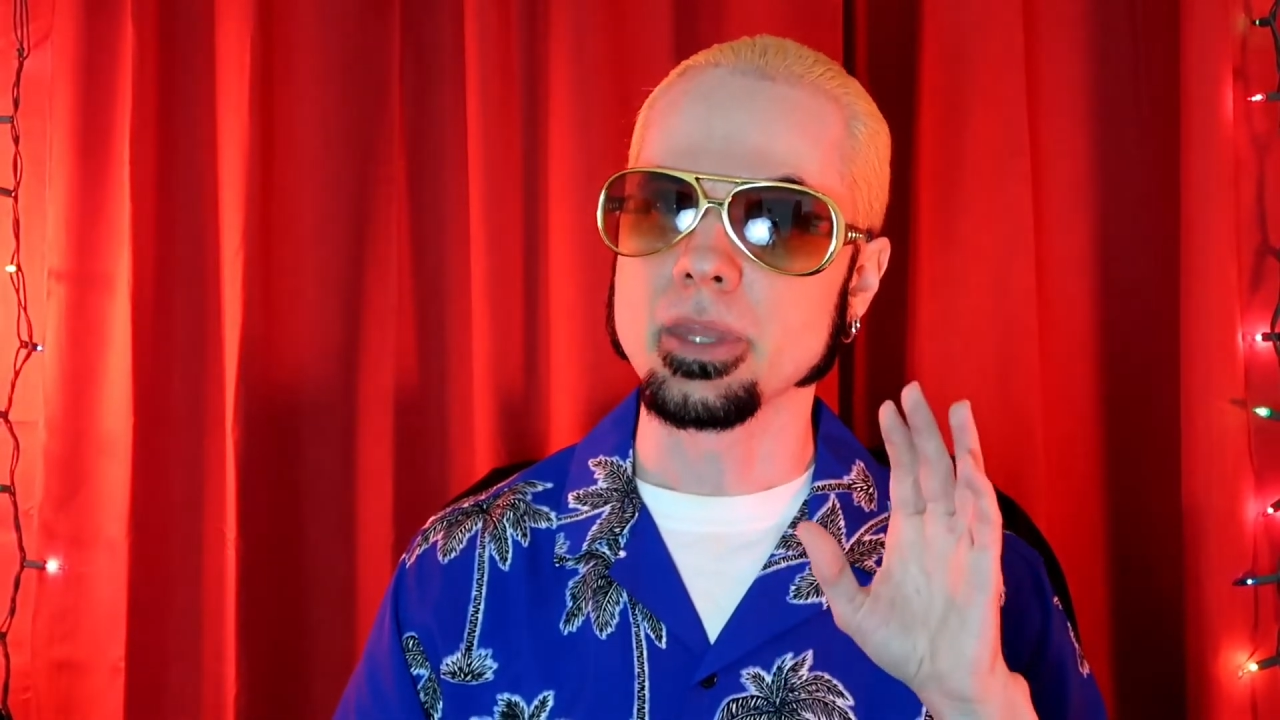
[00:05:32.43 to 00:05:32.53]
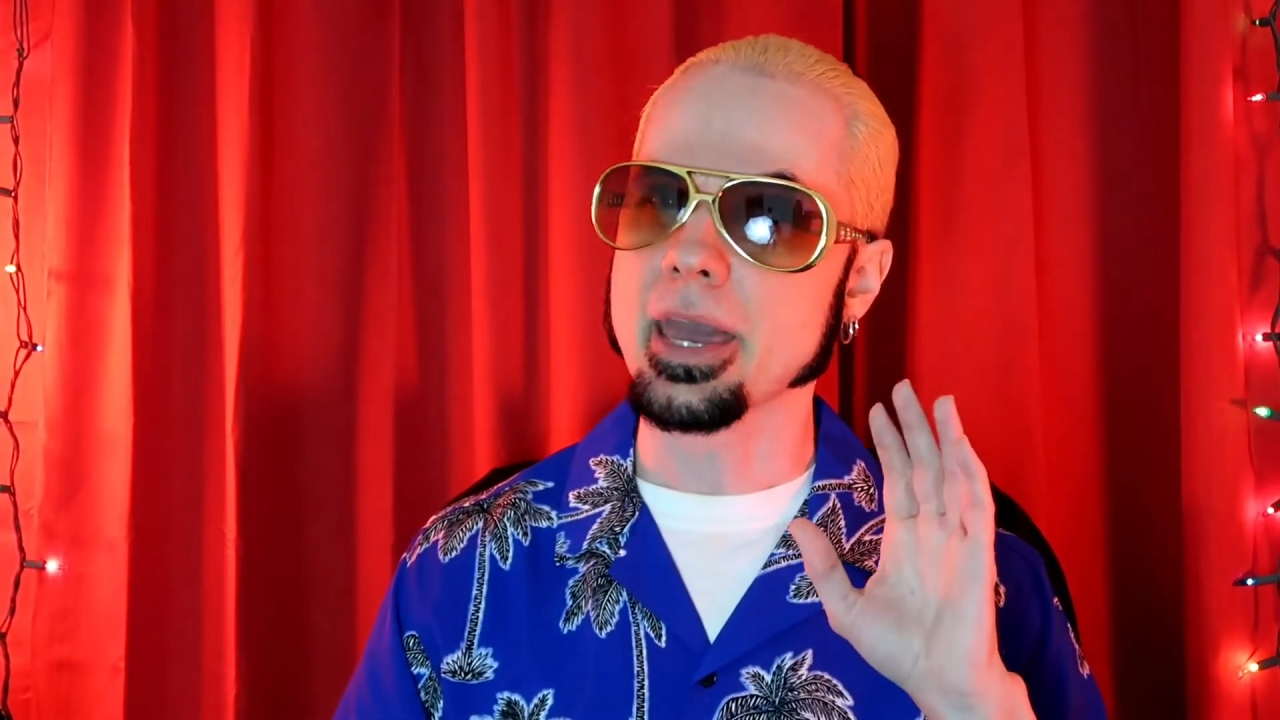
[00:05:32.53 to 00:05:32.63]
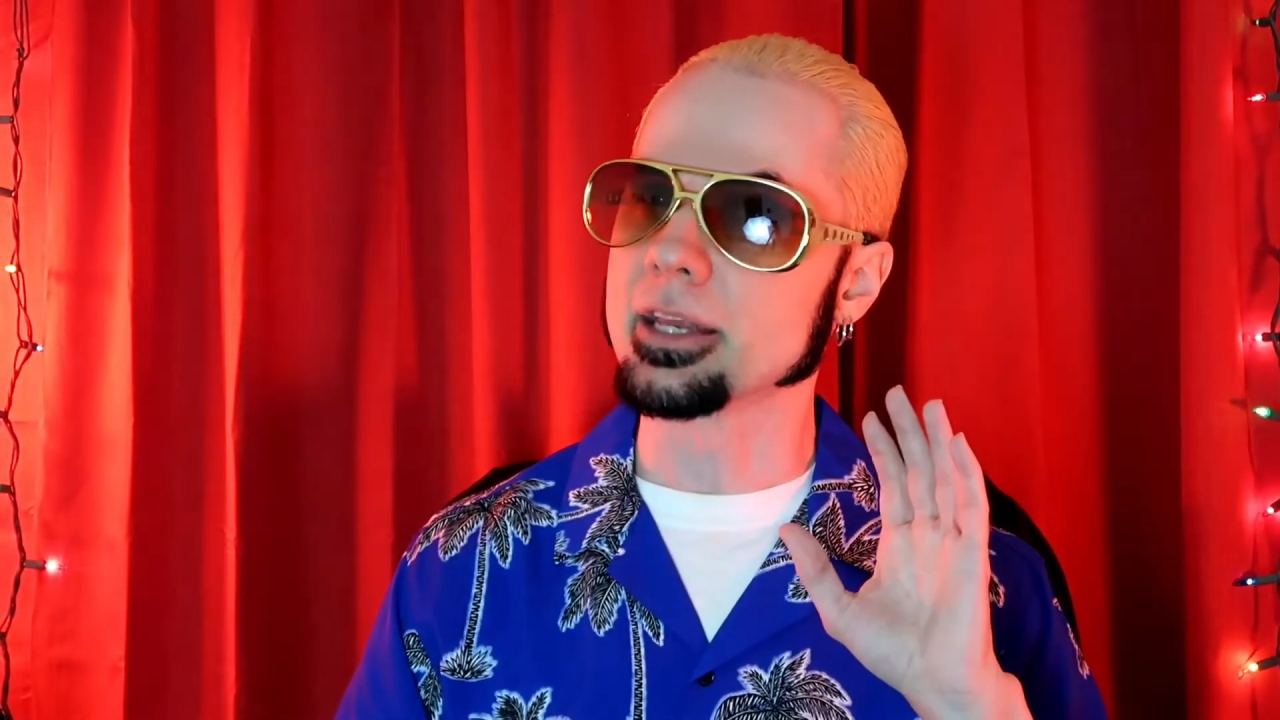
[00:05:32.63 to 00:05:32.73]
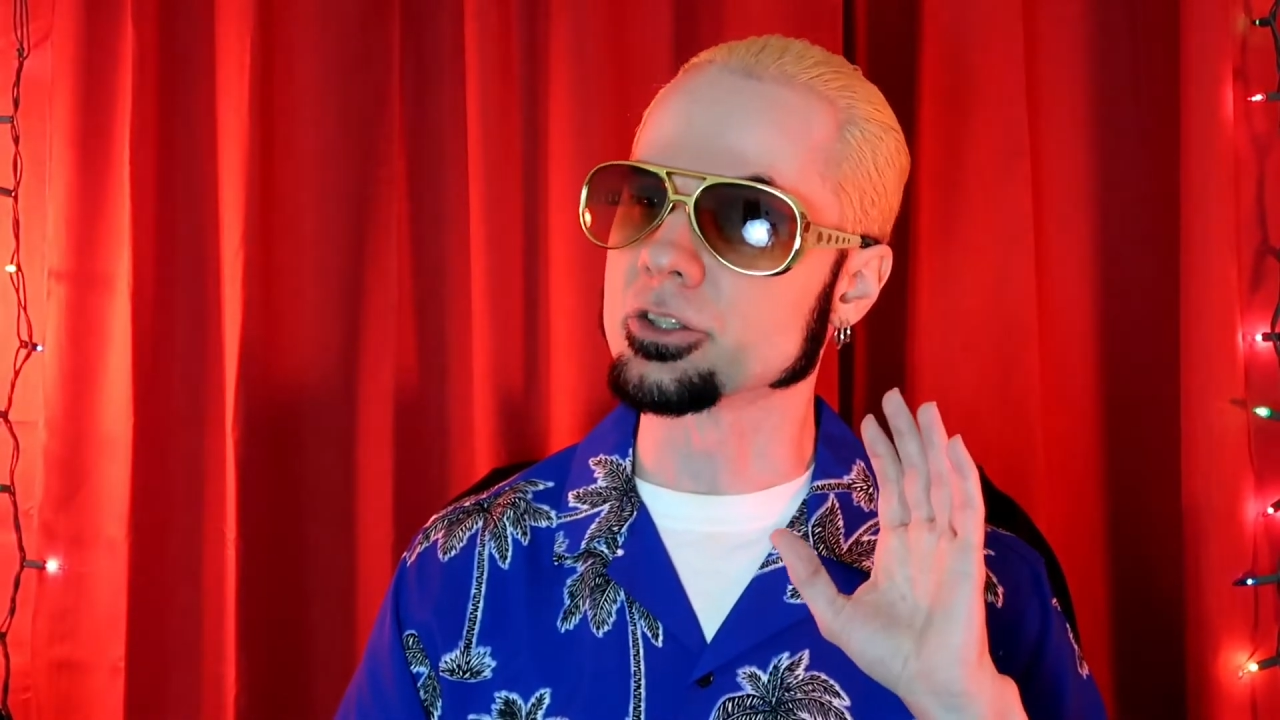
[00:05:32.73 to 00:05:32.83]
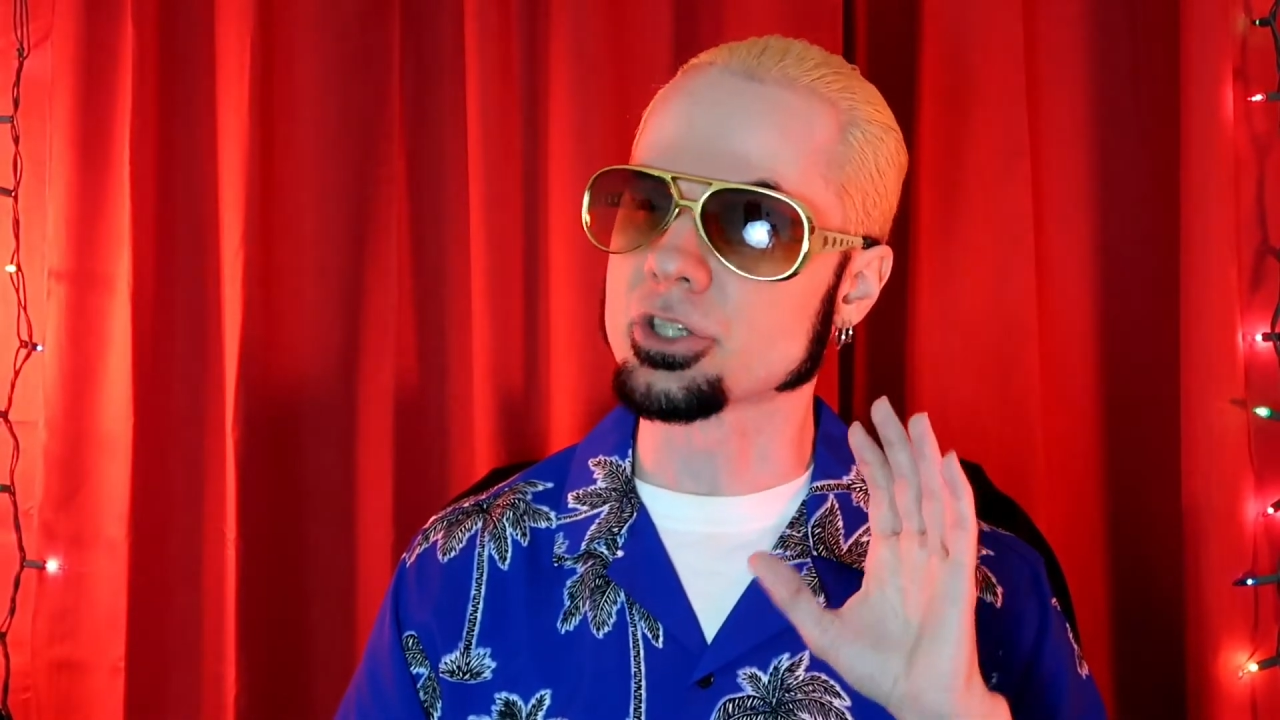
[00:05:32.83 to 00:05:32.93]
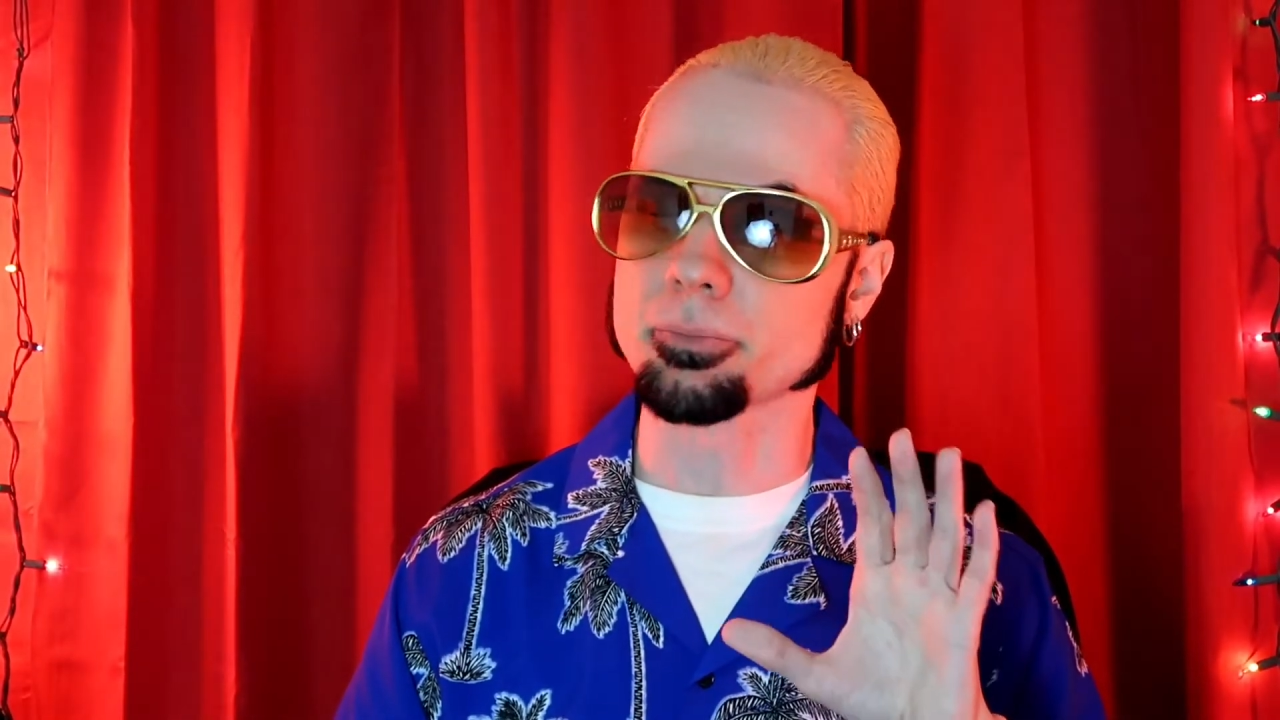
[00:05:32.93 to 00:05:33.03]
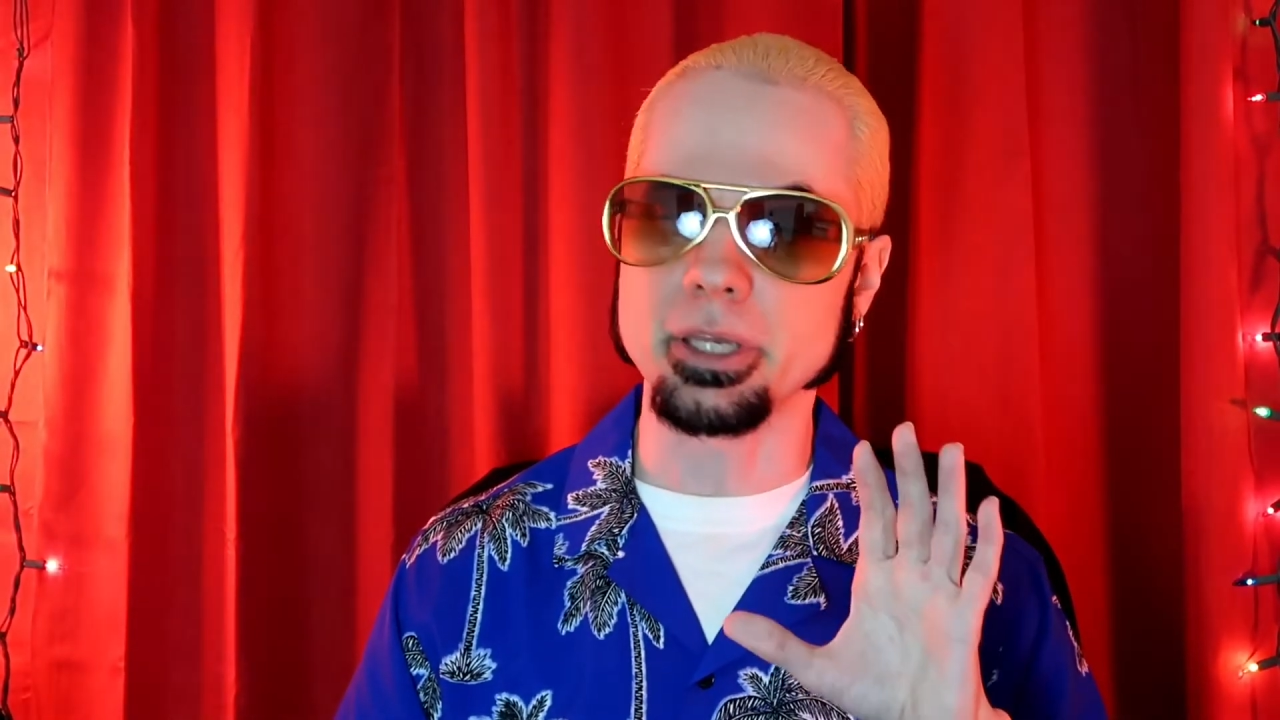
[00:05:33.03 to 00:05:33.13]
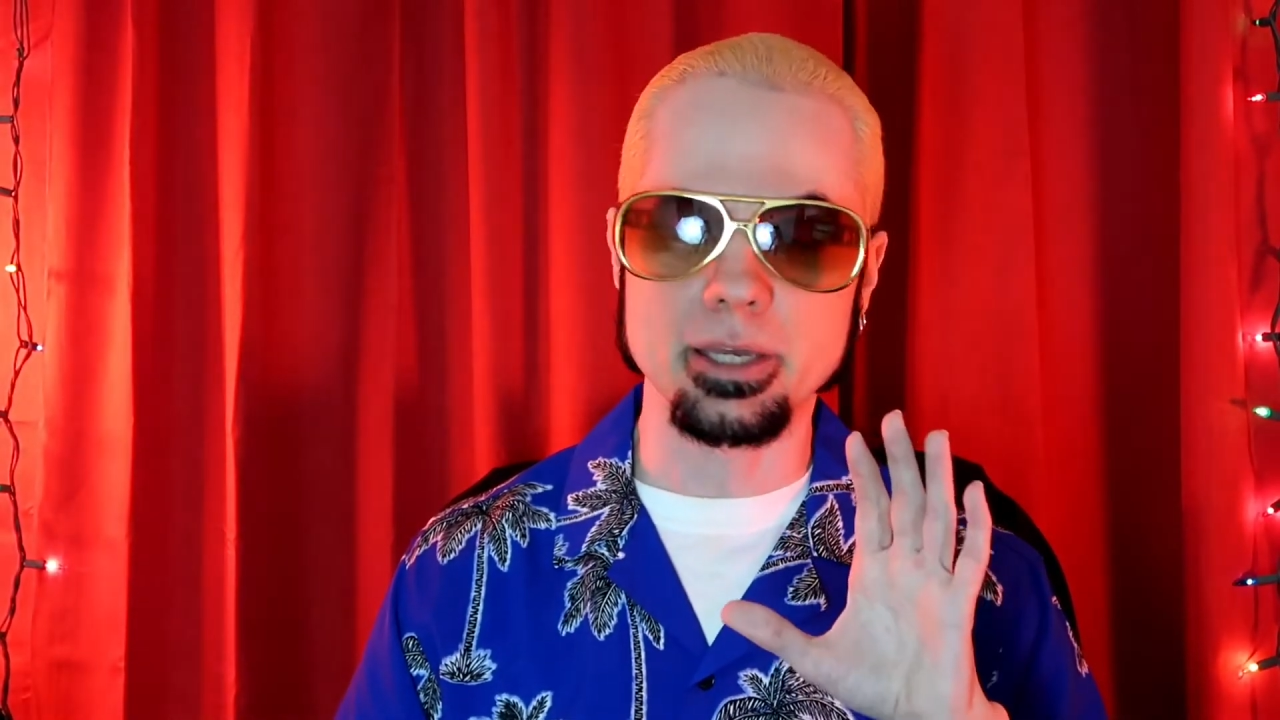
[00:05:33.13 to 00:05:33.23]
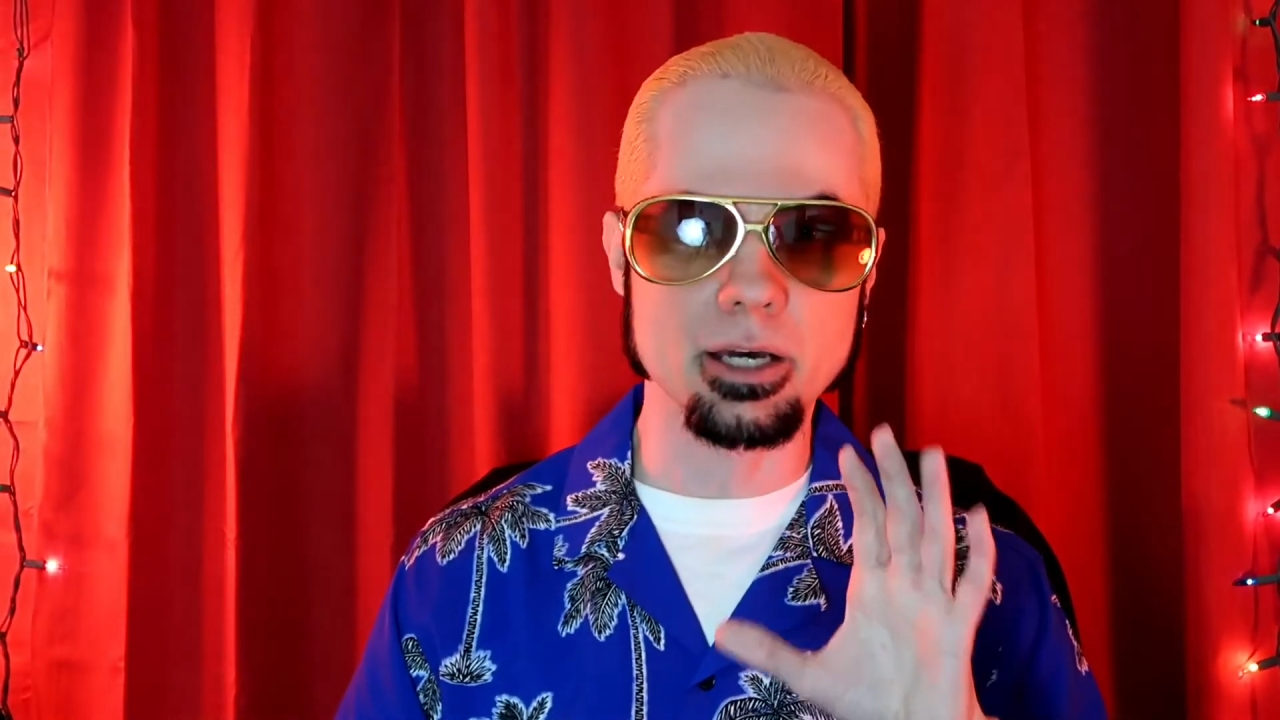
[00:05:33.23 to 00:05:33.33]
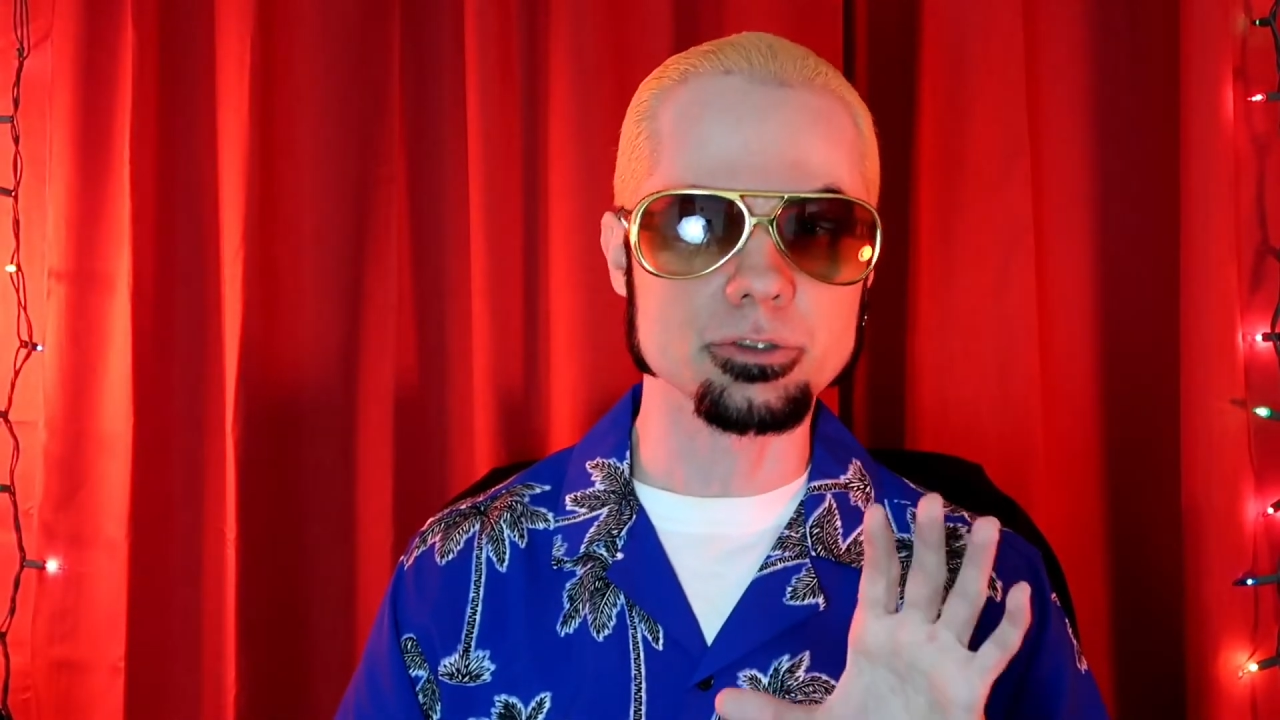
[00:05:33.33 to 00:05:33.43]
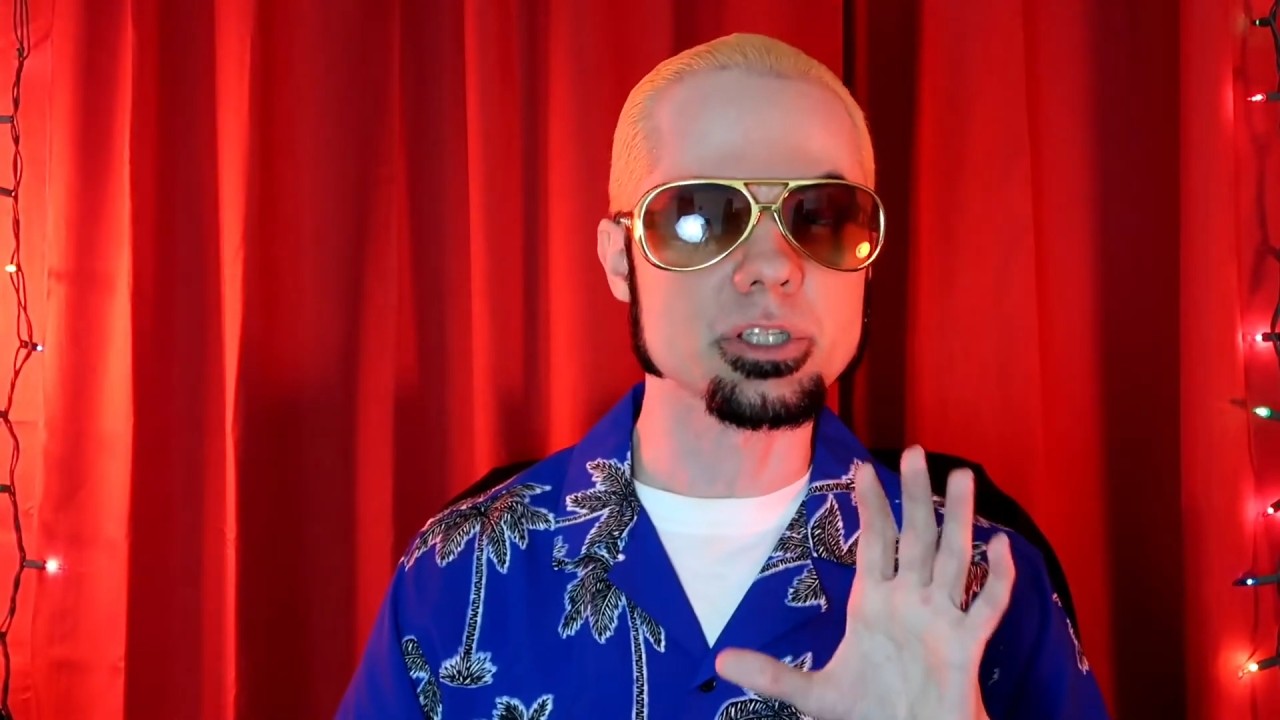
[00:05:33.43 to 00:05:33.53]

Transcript: and something else